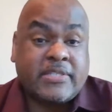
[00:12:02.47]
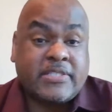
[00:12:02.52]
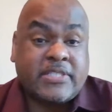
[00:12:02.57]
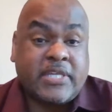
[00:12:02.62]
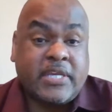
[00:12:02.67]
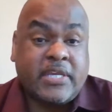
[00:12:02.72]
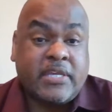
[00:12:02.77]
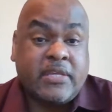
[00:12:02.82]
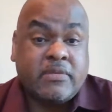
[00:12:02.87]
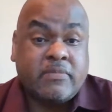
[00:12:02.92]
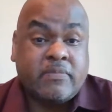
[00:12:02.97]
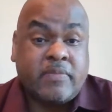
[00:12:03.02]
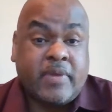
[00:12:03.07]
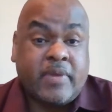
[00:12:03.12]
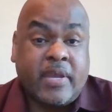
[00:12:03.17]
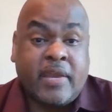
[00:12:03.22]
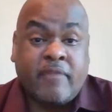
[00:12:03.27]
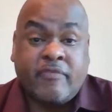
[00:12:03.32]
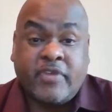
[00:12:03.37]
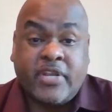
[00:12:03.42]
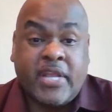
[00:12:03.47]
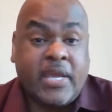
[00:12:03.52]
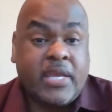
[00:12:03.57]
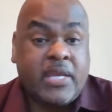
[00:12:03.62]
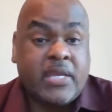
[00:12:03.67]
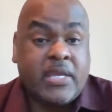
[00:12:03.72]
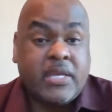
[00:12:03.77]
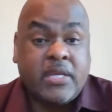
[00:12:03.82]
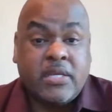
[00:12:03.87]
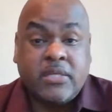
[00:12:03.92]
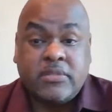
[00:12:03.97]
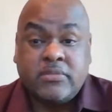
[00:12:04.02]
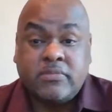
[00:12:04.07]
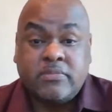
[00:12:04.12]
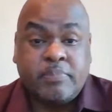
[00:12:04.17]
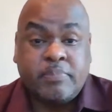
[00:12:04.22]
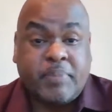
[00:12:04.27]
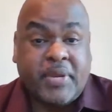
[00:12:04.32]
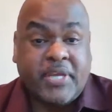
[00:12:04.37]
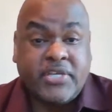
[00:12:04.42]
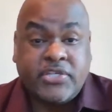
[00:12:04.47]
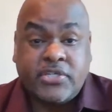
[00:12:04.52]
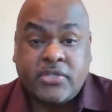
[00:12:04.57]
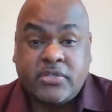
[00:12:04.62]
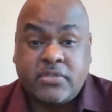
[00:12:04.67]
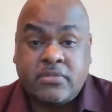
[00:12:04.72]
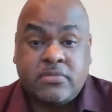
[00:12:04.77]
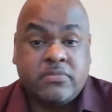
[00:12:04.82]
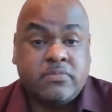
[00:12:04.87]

say every day patient,